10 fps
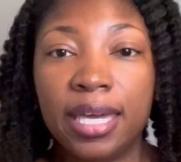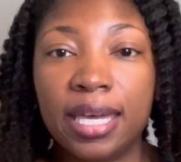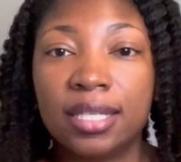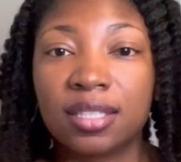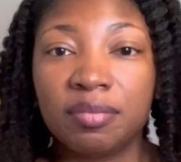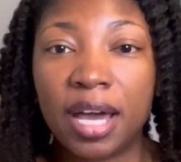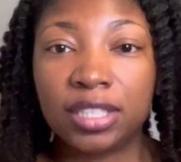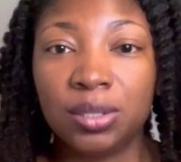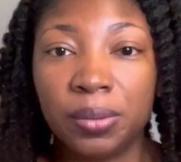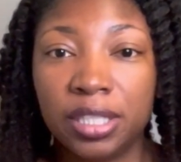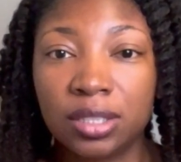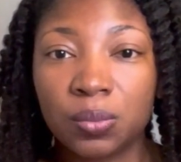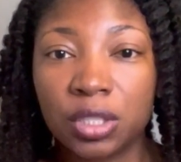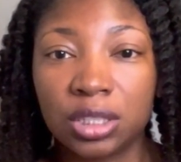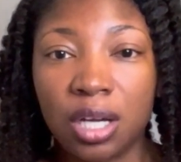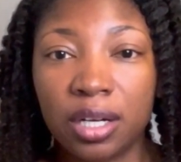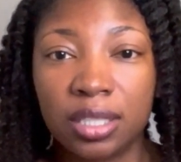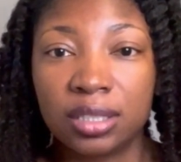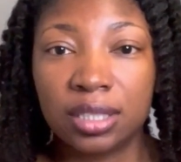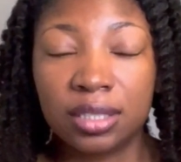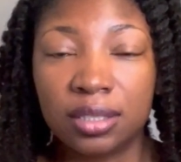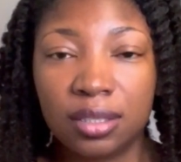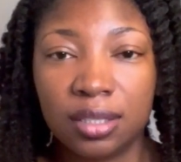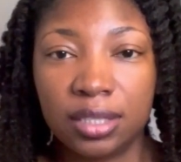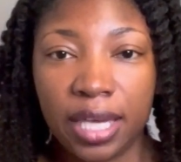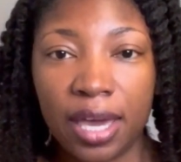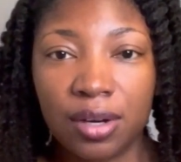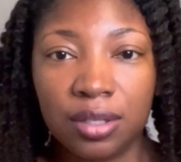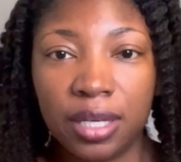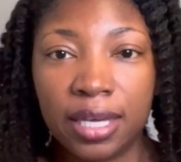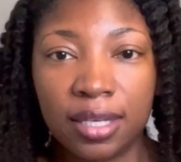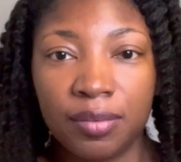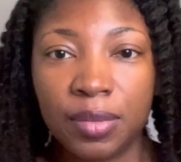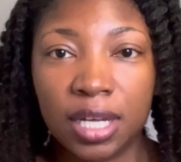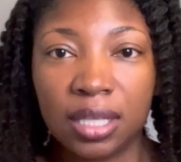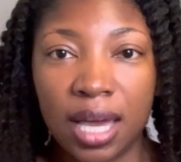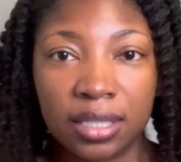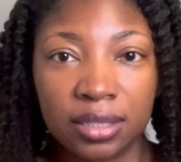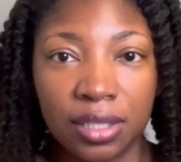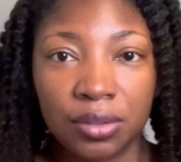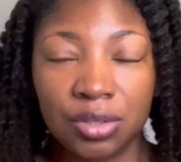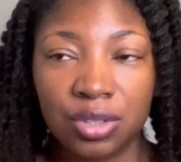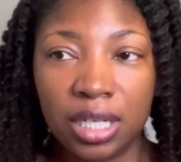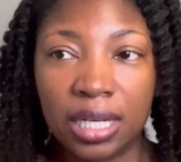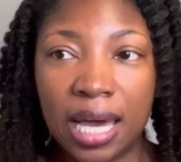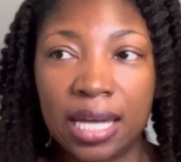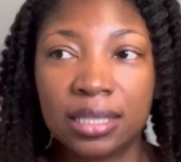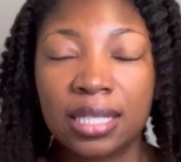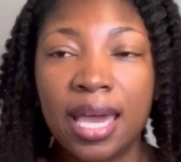ends of my twists were starting to tangle and give me a lot of single strand knots.